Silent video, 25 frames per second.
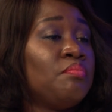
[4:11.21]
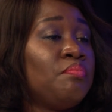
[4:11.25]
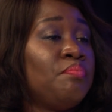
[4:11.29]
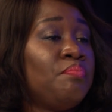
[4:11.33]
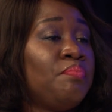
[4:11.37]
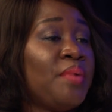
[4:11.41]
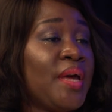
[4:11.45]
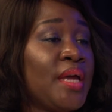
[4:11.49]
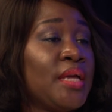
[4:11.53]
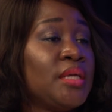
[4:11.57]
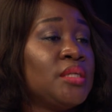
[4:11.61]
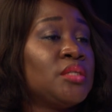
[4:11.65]

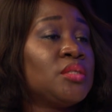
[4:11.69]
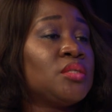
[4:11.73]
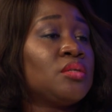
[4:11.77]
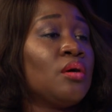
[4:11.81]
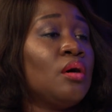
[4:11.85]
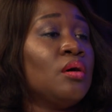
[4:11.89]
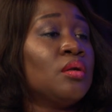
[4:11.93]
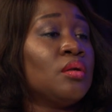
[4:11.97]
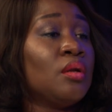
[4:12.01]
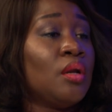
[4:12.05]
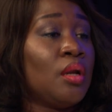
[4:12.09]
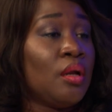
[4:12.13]
based
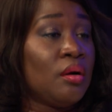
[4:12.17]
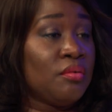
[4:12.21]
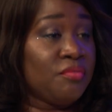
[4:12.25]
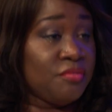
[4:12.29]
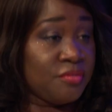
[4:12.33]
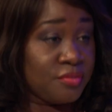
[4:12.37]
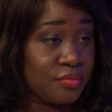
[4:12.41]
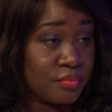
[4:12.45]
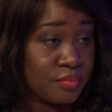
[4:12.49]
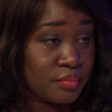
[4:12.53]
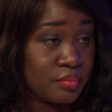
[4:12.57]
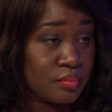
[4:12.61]
on love,
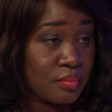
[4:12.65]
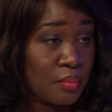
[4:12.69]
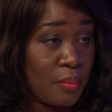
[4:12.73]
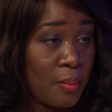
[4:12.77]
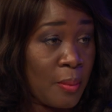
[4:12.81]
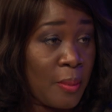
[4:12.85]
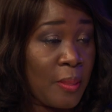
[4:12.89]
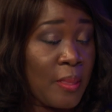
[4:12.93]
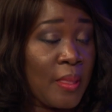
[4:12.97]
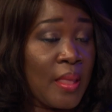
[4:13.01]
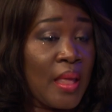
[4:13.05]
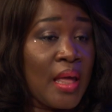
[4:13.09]

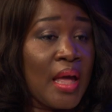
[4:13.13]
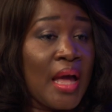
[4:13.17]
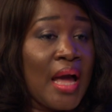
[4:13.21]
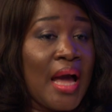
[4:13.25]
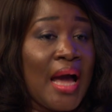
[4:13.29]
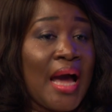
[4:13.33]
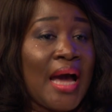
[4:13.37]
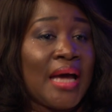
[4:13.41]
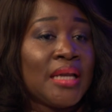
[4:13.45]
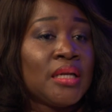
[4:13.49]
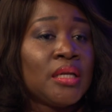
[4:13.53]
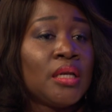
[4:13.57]

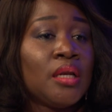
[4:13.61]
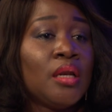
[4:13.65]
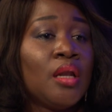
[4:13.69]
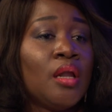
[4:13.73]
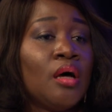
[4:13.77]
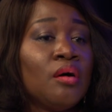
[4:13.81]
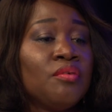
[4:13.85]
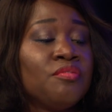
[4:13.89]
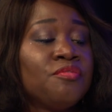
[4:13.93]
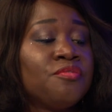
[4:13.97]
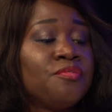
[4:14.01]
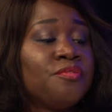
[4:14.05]
and
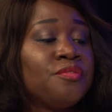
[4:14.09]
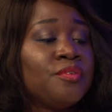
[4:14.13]
love